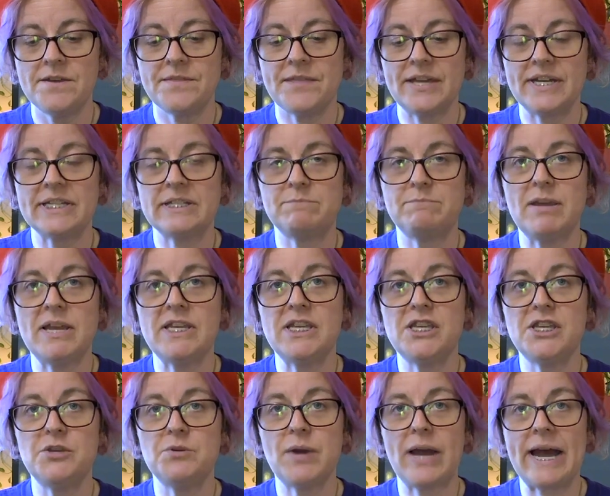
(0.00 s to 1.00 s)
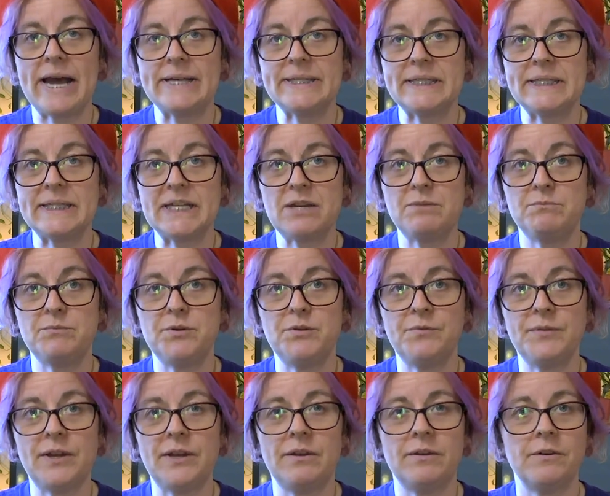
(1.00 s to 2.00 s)
that is making you hesitate
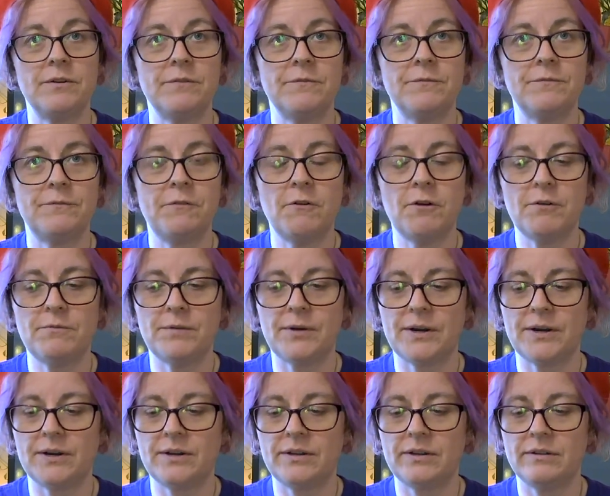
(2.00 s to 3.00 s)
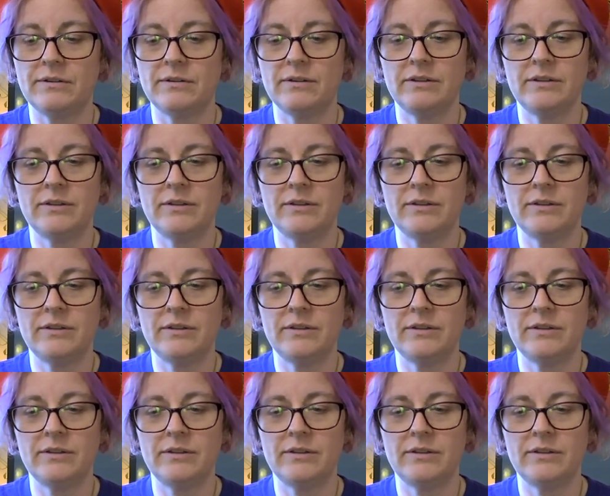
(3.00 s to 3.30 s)
moving forward.